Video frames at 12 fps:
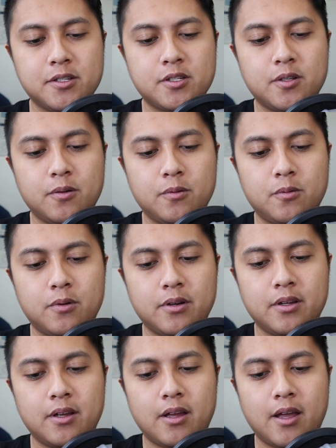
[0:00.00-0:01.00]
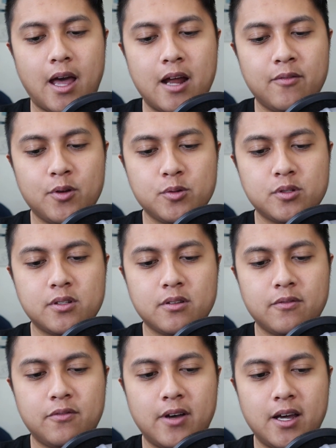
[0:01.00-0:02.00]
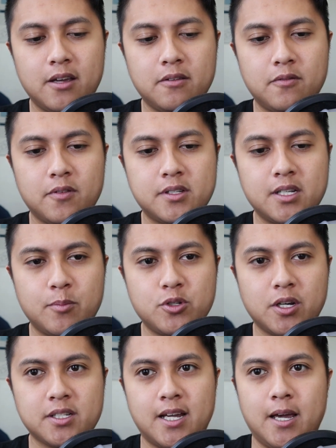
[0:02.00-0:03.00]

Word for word: so out of those 5 subjects,